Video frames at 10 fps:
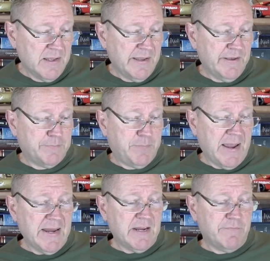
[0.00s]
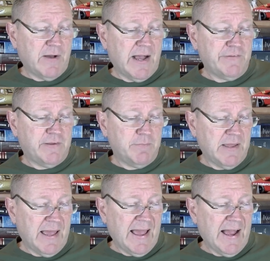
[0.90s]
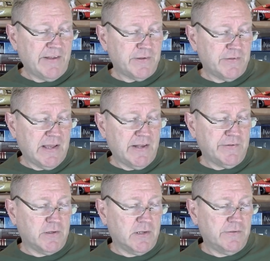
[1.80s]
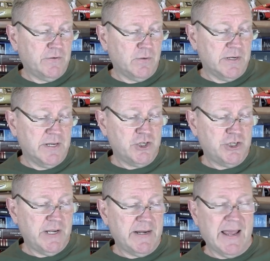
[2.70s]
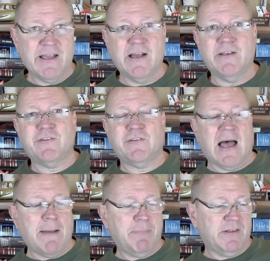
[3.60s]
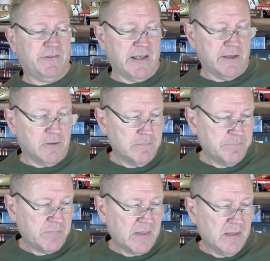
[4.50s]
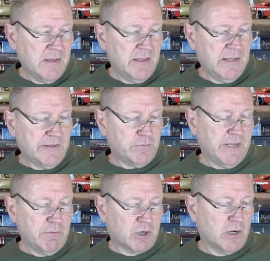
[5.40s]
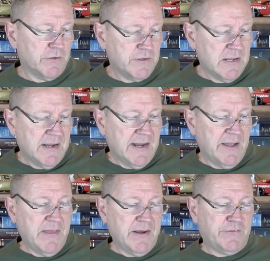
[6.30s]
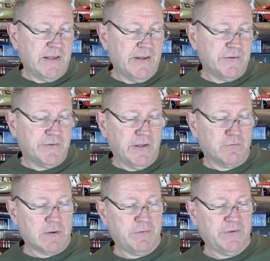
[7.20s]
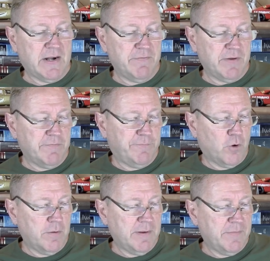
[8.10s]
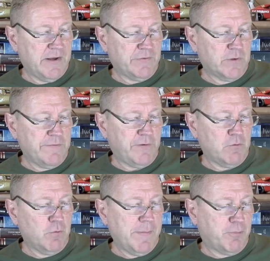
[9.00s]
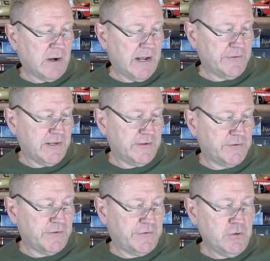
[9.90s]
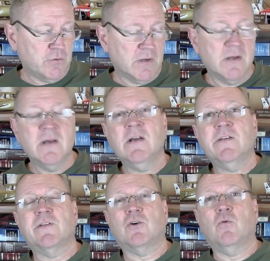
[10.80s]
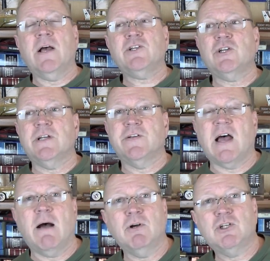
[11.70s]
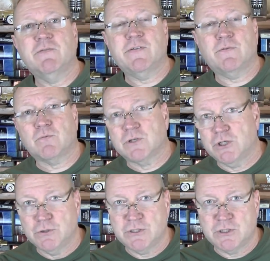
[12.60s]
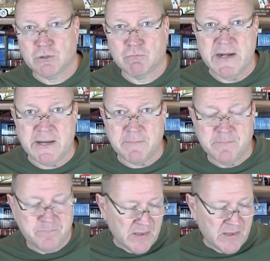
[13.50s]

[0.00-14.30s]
His bank advised him to ask Tesla to initiate a stop sale, that's what he recalls, and then his Tesla sales representative informed him that his refund would be processed soon. So the question is, how much of this was reduced to writing?